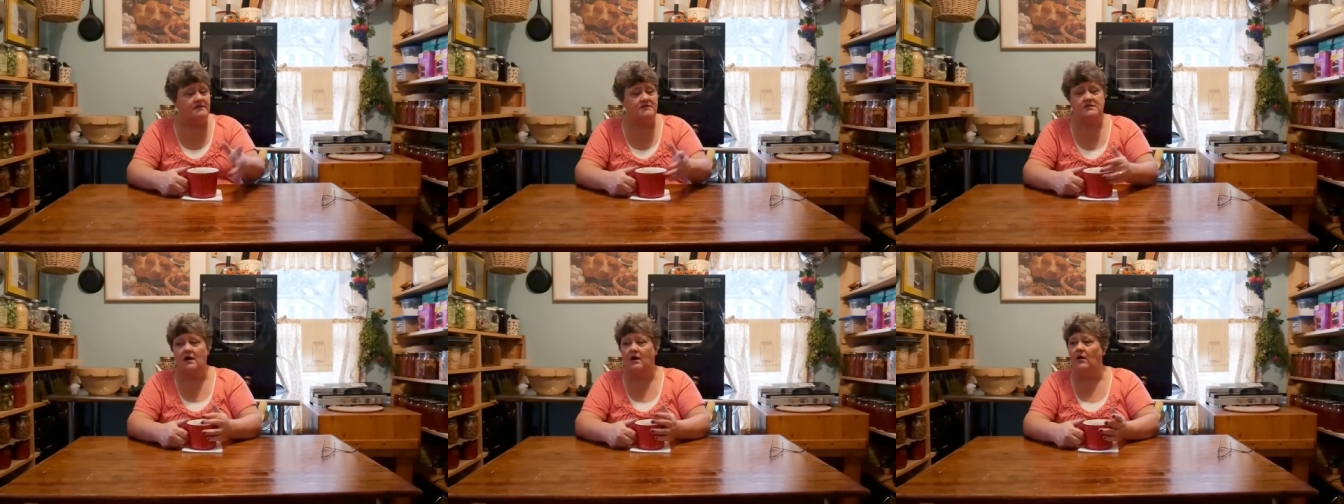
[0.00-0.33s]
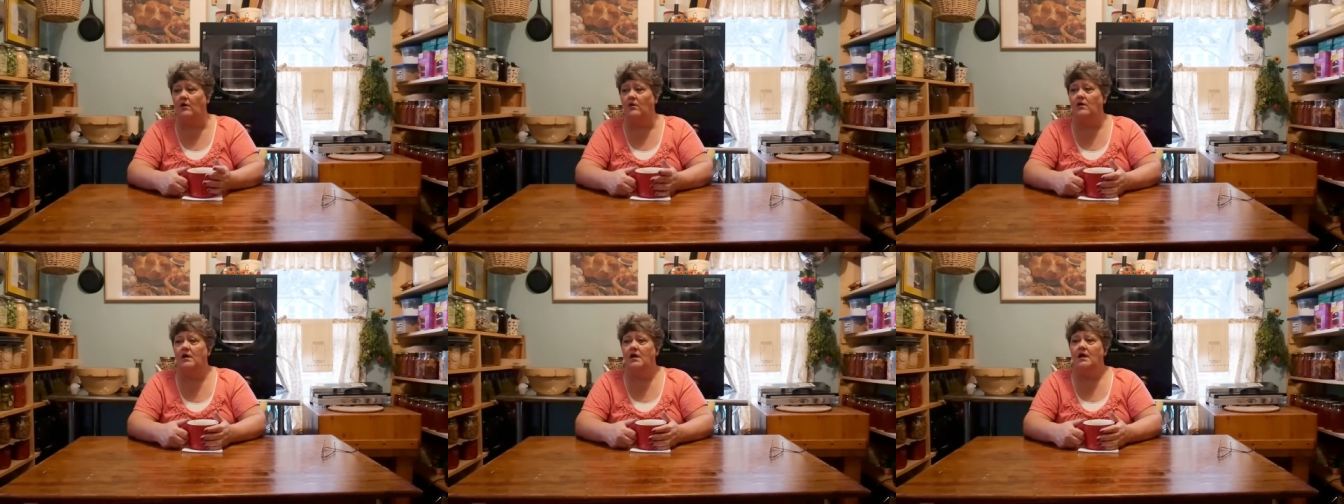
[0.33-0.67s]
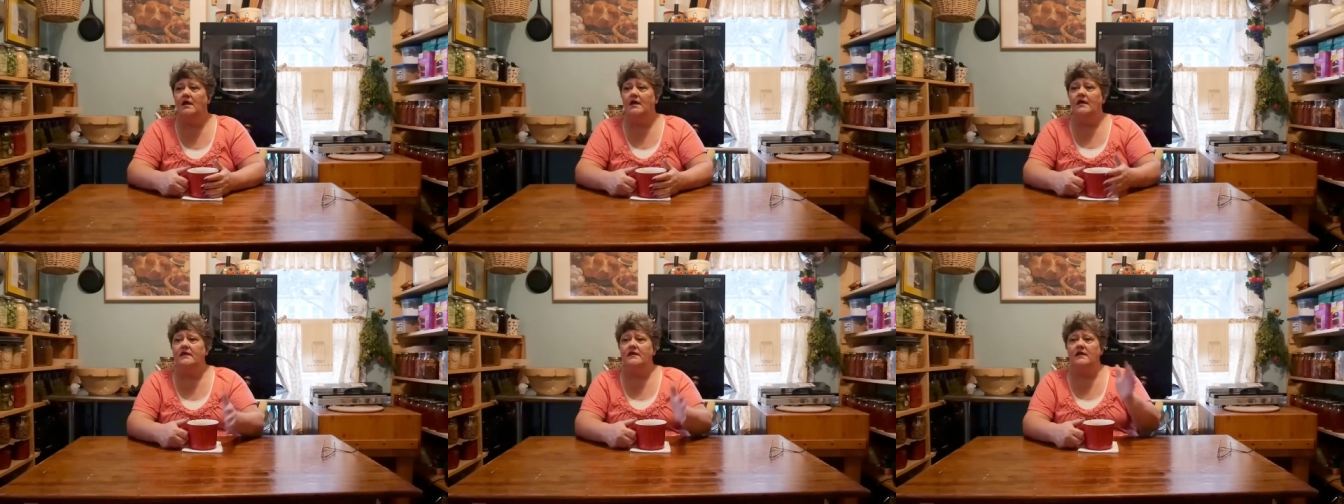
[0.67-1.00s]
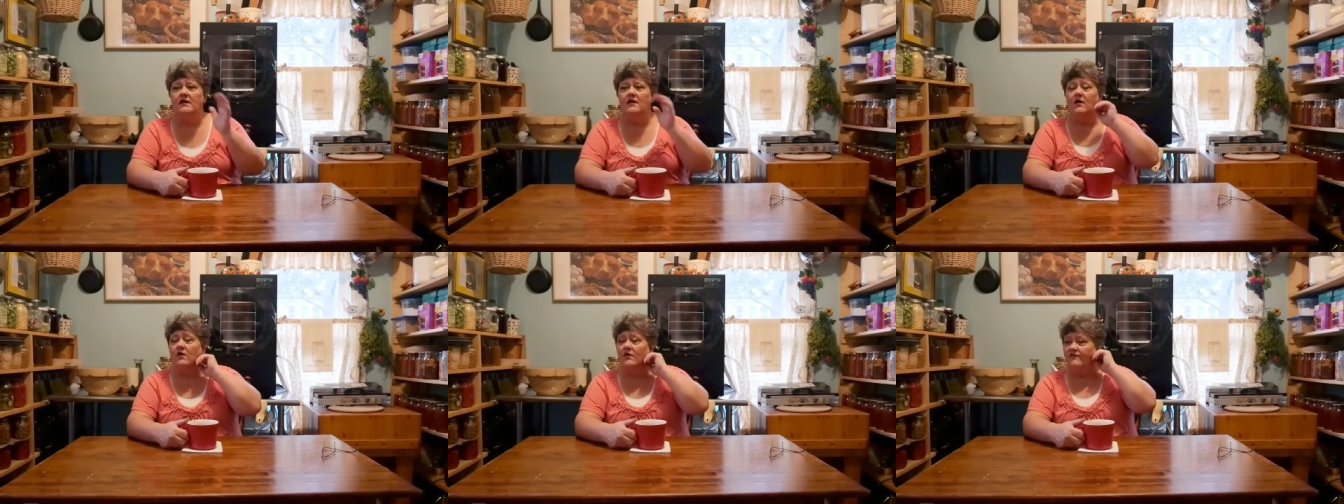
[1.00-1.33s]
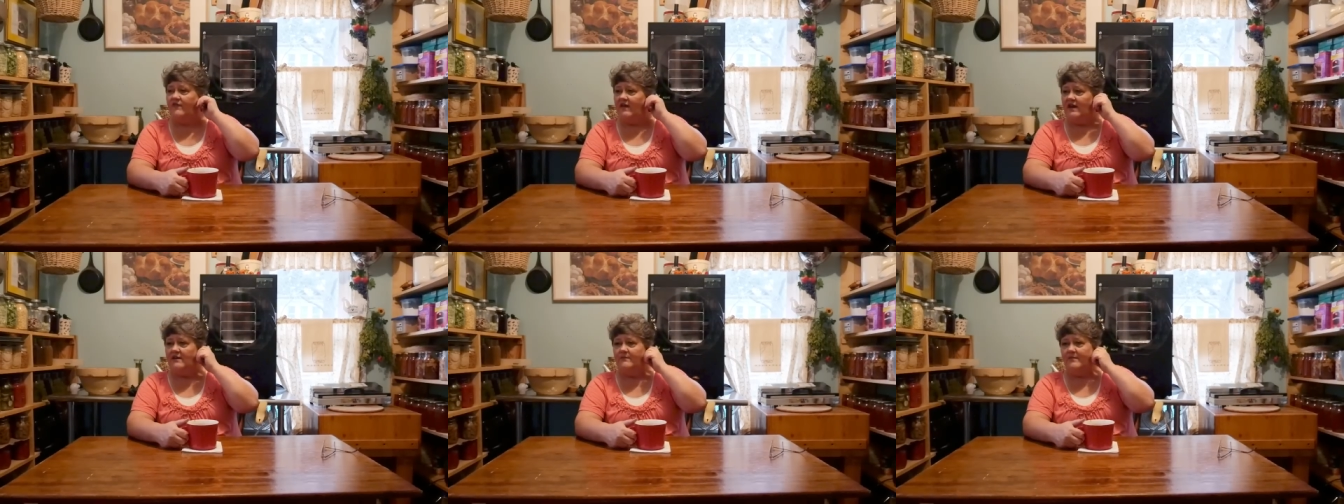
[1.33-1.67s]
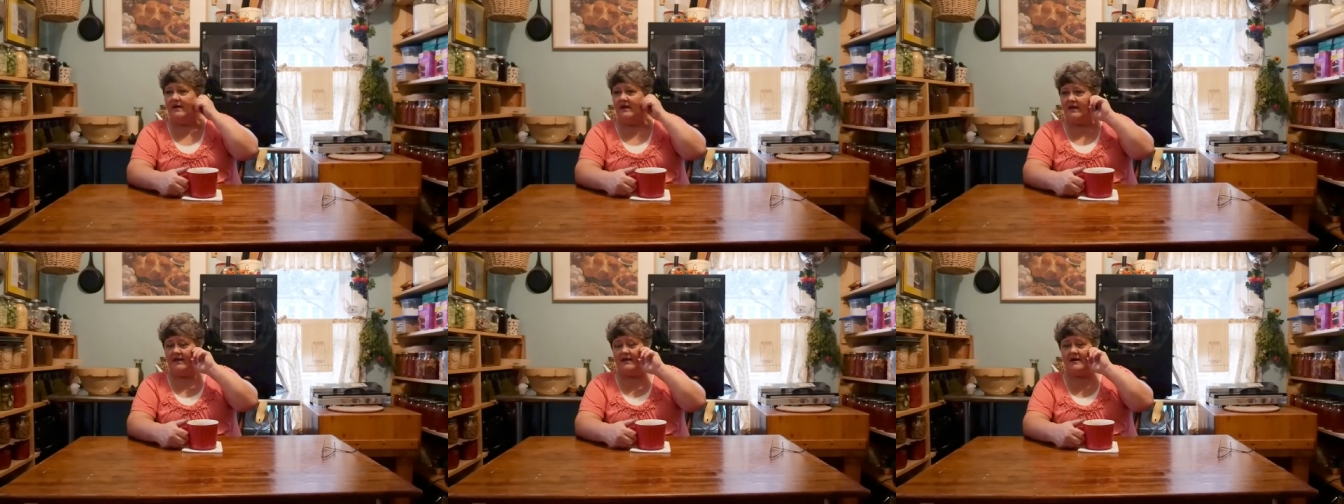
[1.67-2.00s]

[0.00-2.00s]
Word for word: So, you know, if anybody